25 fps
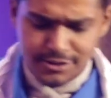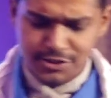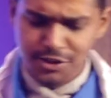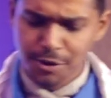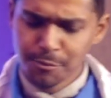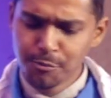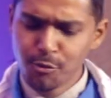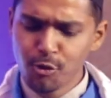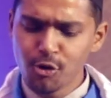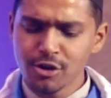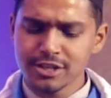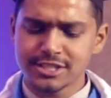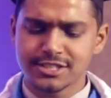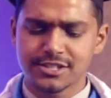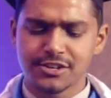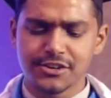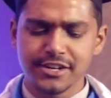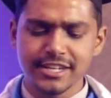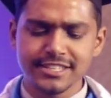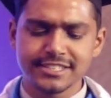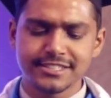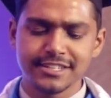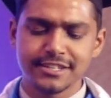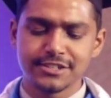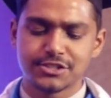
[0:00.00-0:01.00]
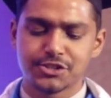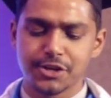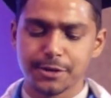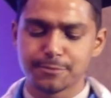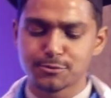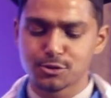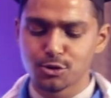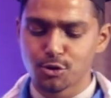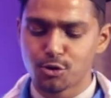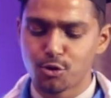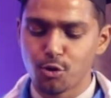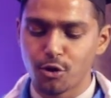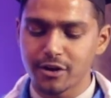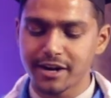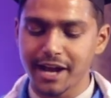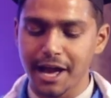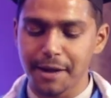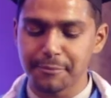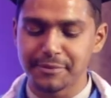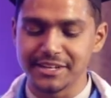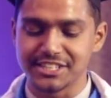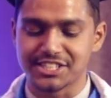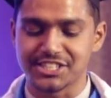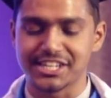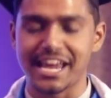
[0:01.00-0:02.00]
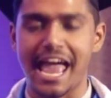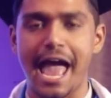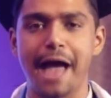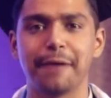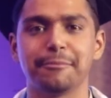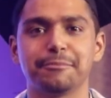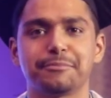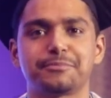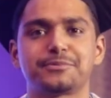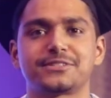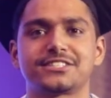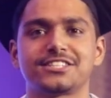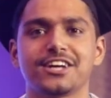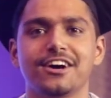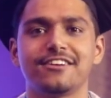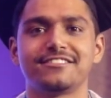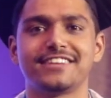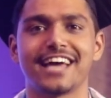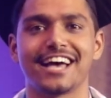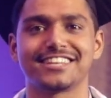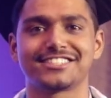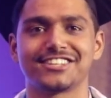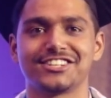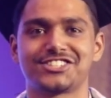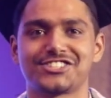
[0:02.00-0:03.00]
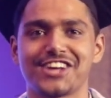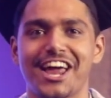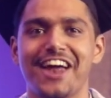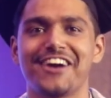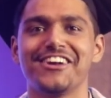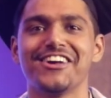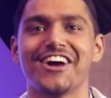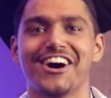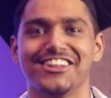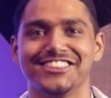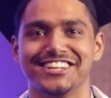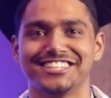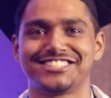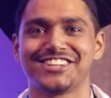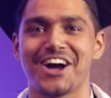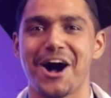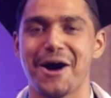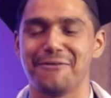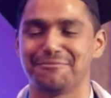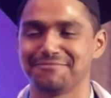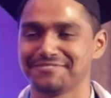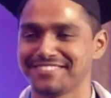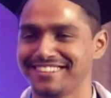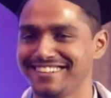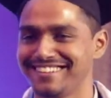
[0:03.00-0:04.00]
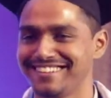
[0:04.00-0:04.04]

The most recent trip to Gorkha Beach camp served as a cherry on the top.